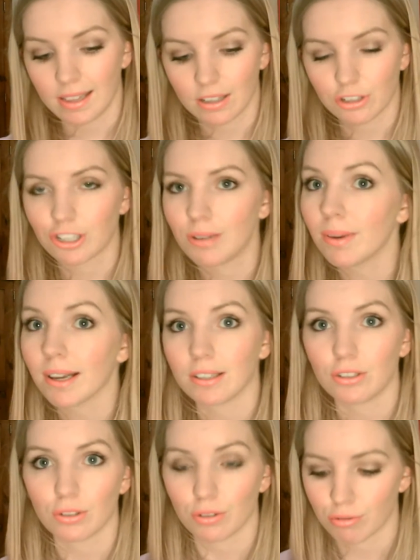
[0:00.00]
the shimmer
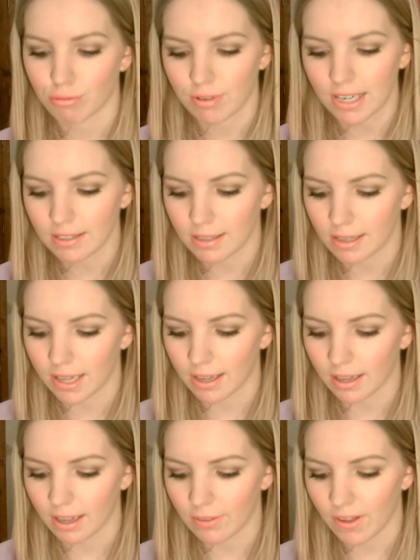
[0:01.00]
is just crazy.
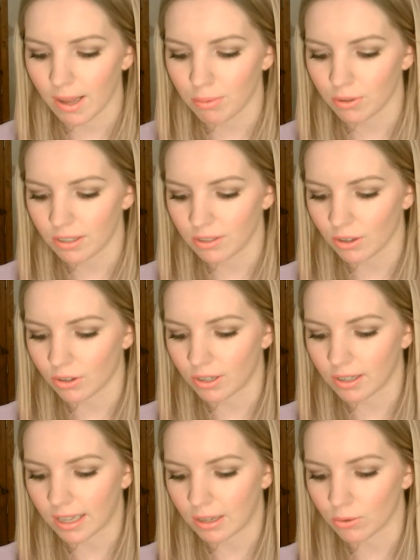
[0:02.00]
Like, if I put this on
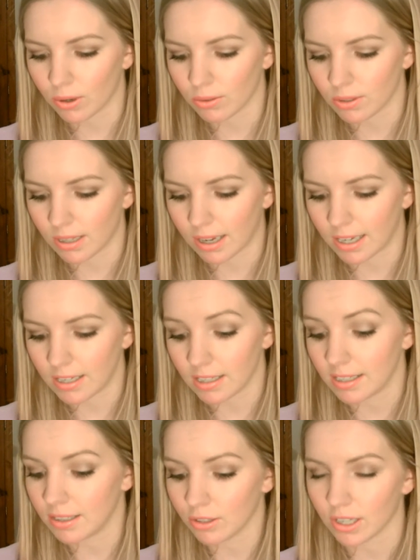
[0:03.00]
and then go outside
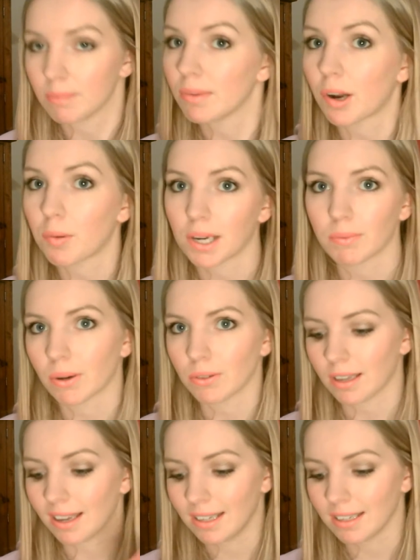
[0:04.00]
and look in the mirror when I'm
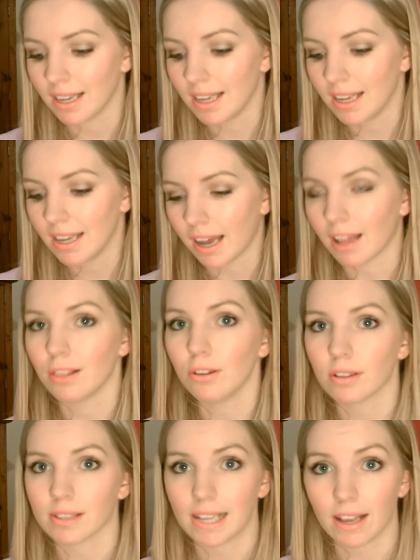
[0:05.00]
outside, I
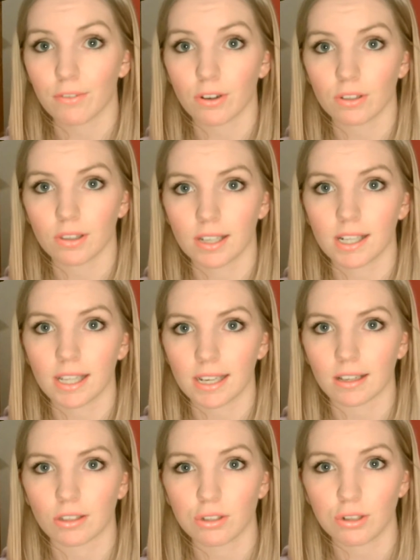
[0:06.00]
look like I've got
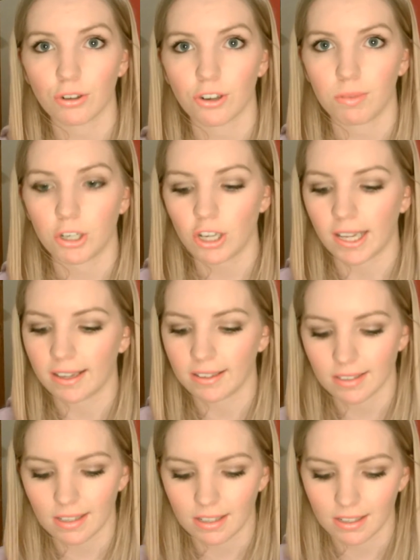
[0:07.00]
glitter stuck to my
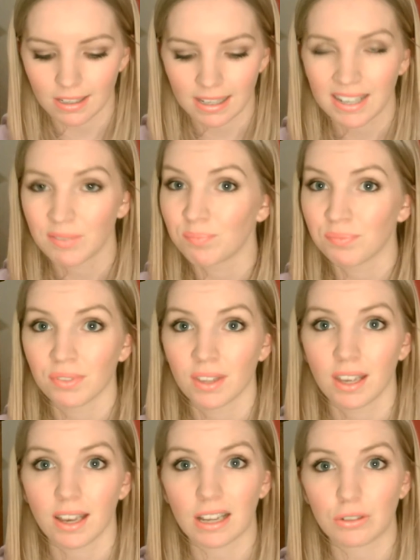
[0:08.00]
cheeks, and
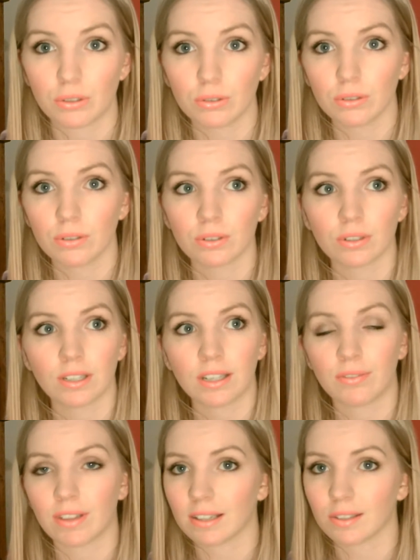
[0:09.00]
I don't know
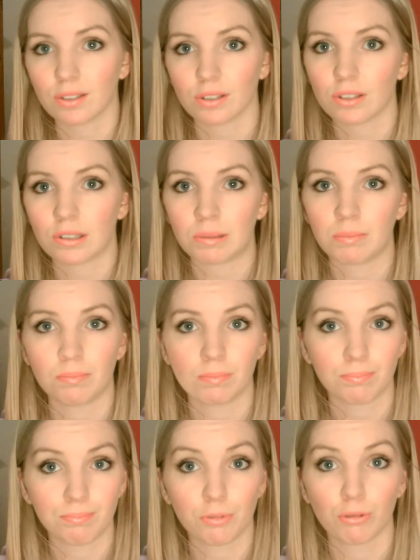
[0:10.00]
if that's going to
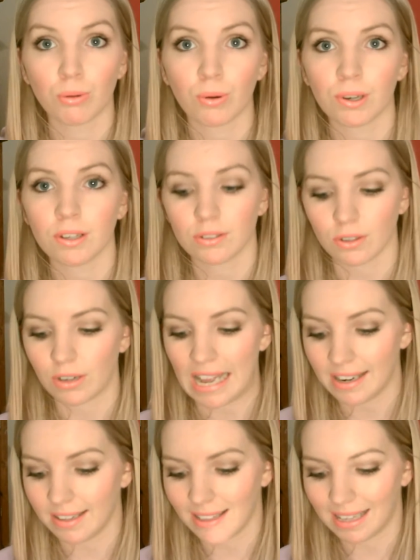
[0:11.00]
grow on us or
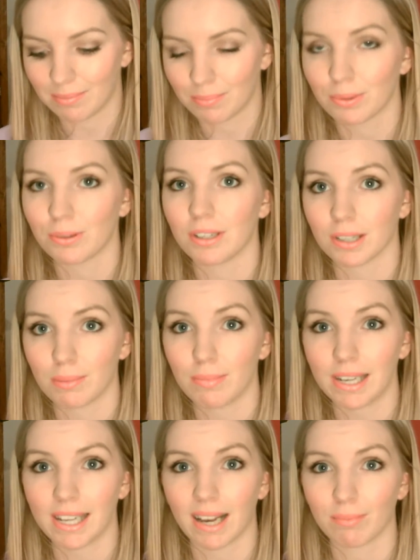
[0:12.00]
anything, but at the
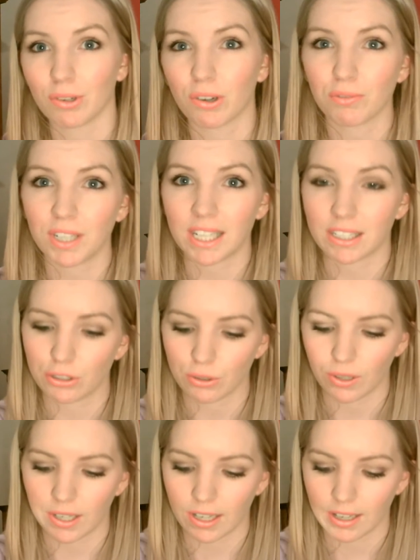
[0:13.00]
minute I'm not really
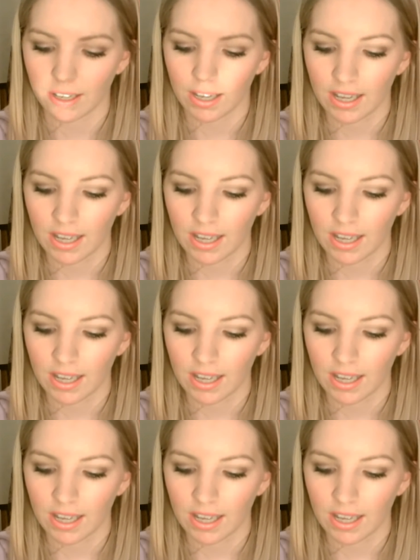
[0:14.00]
enjoying it.